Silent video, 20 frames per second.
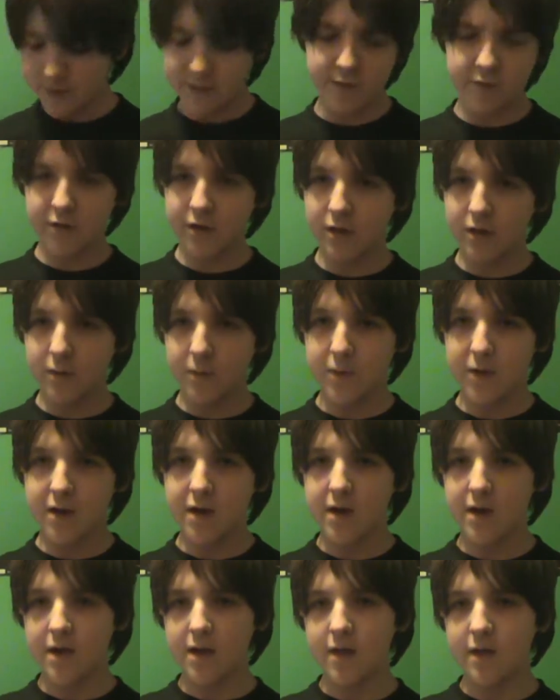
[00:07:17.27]
going to
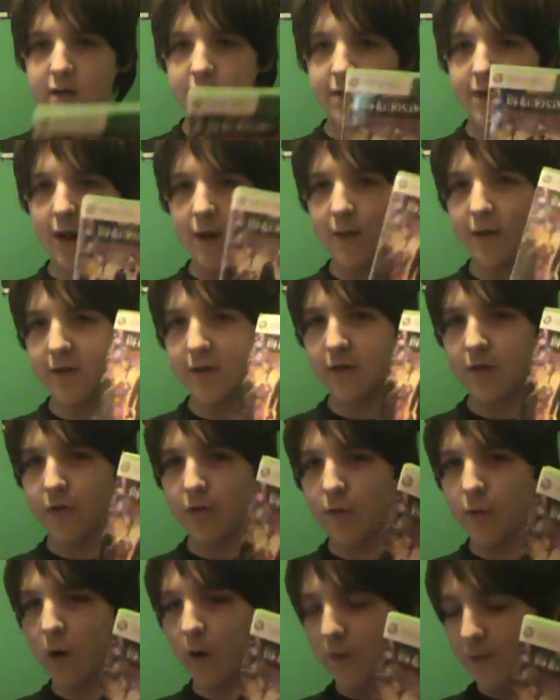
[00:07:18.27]
be Dead Rising
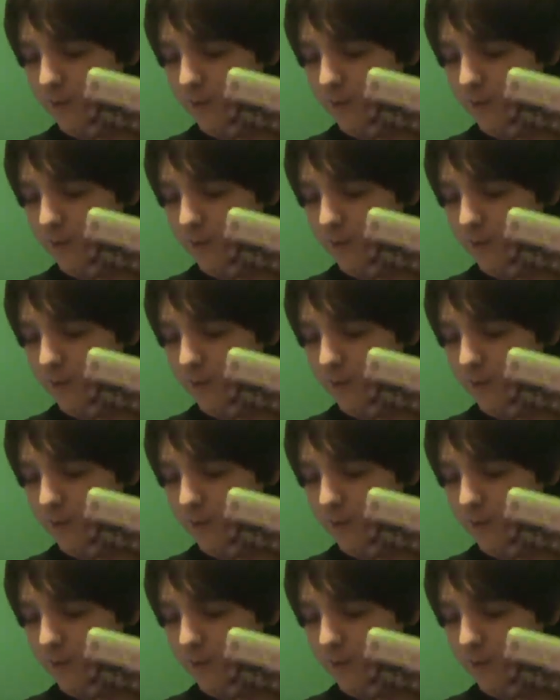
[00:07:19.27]
2 Off